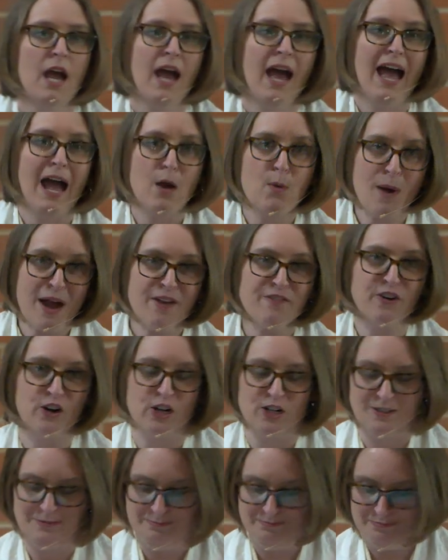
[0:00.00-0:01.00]

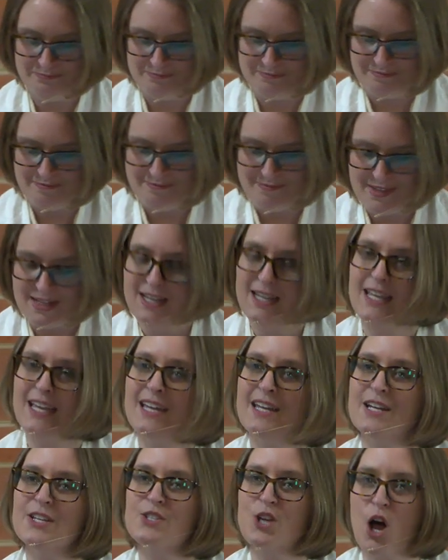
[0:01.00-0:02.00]
However,
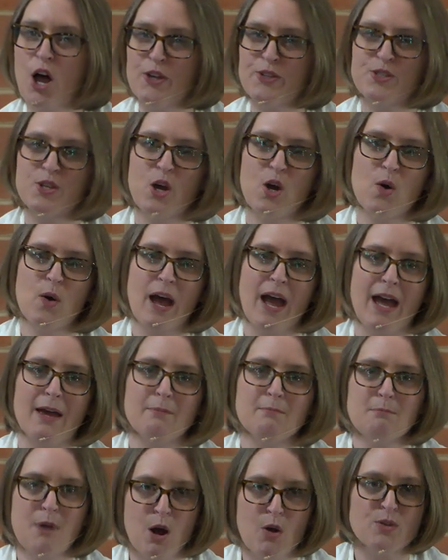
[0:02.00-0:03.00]
it is also,
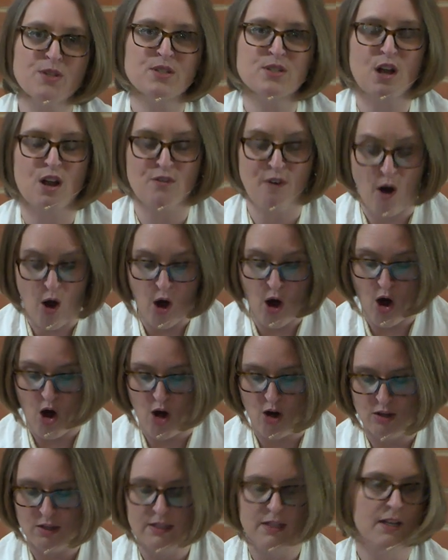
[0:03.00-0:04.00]
and most of
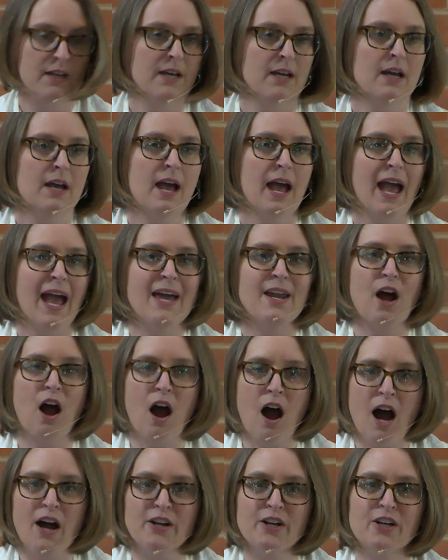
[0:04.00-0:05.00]
all, an
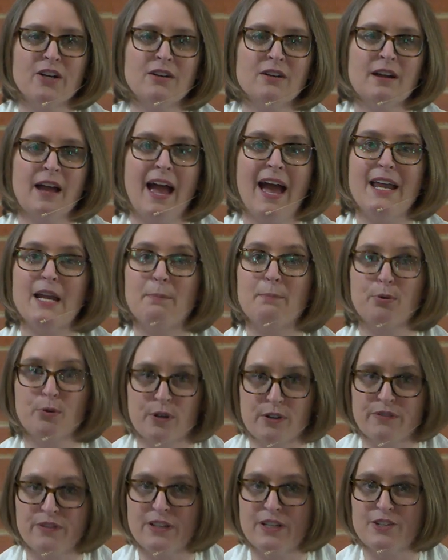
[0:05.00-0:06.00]
honor and a
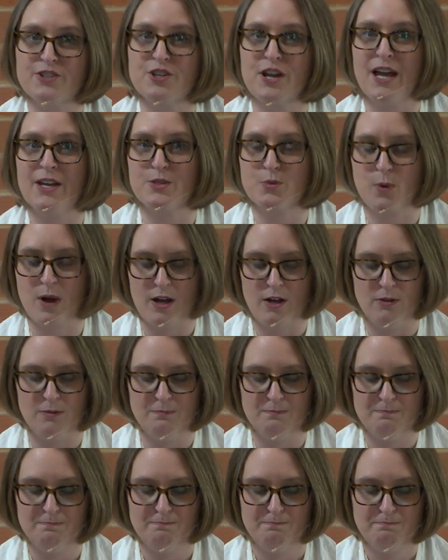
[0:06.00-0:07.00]
privilege as well.
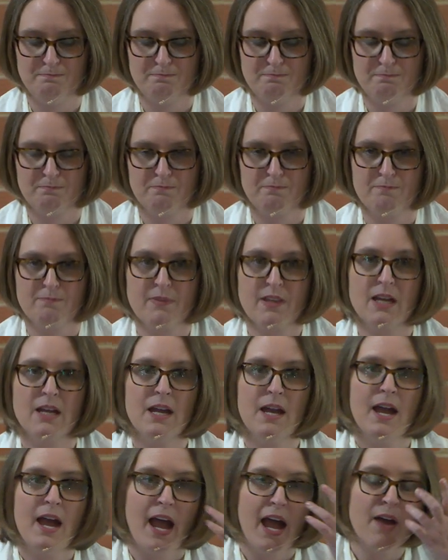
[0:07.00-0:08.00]

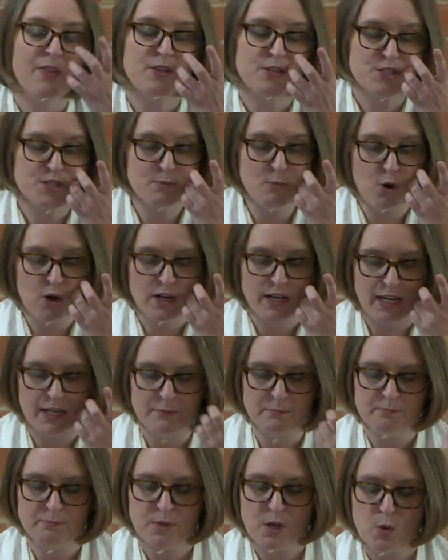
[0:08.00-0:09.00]
And this
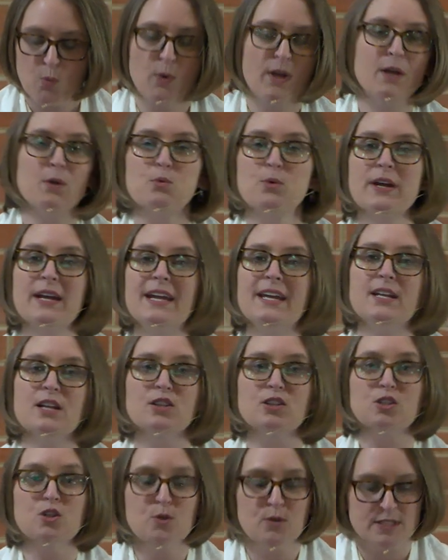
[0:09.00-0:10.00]
morning, we read
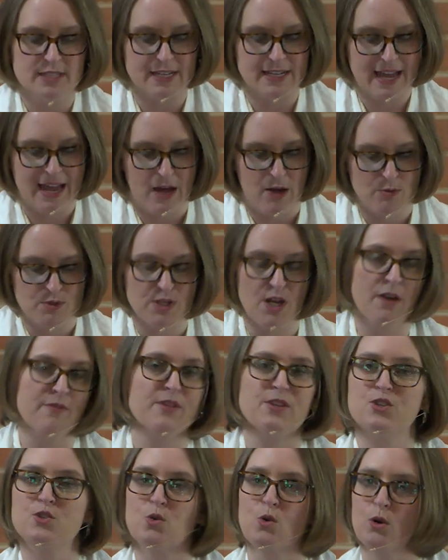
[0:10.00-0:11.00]
Luke's account of
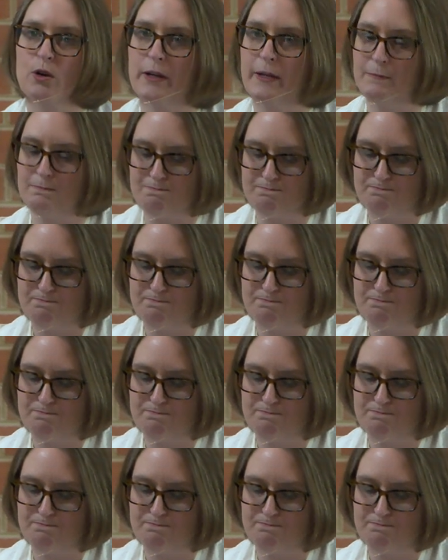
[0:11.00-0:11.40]
the story.